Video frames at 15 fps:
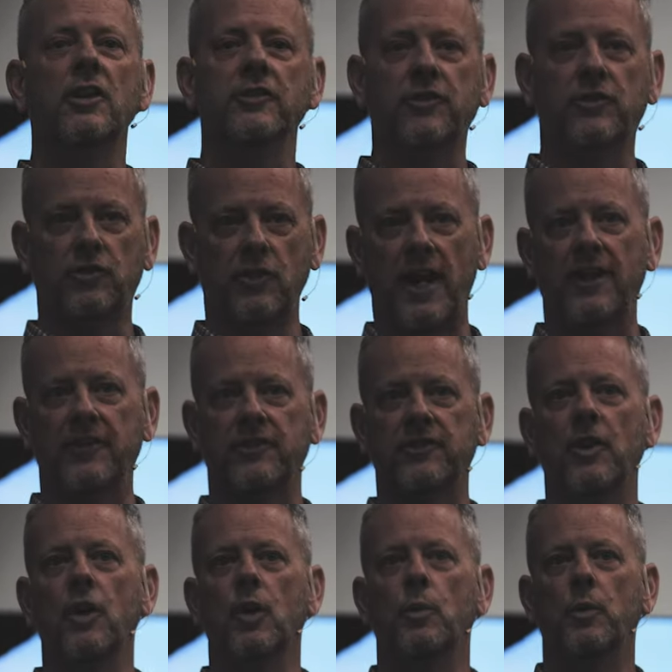
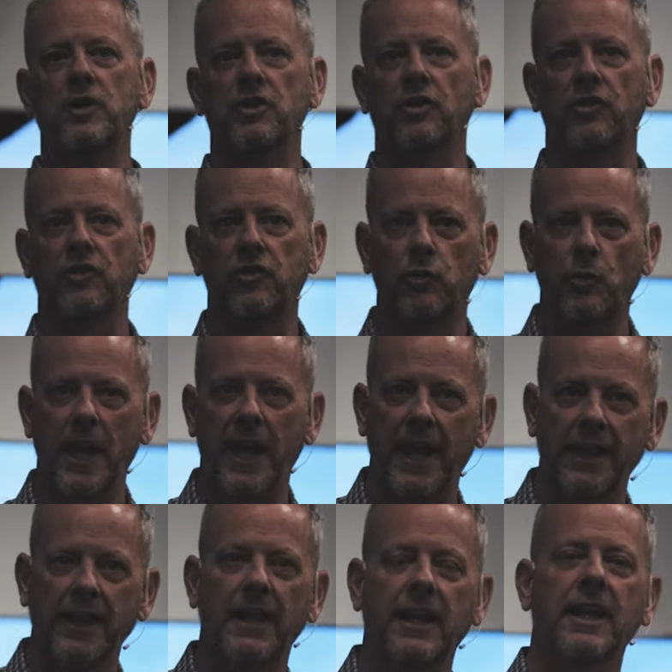stress when your
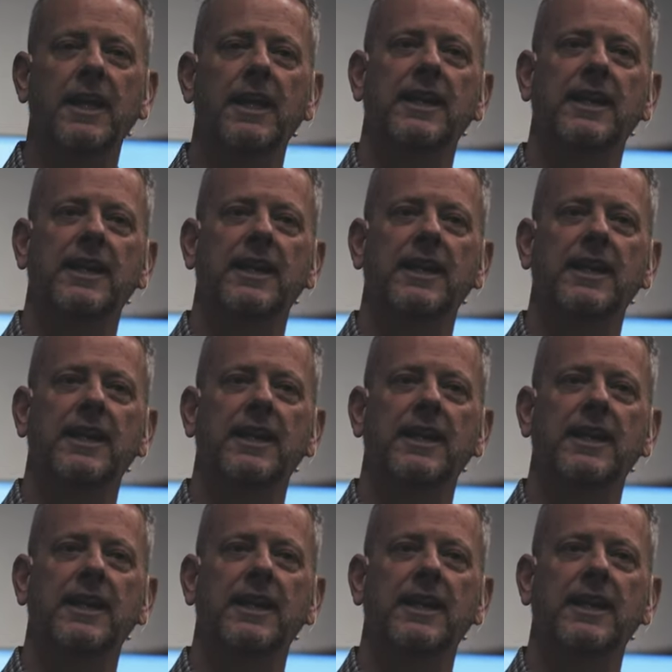sweat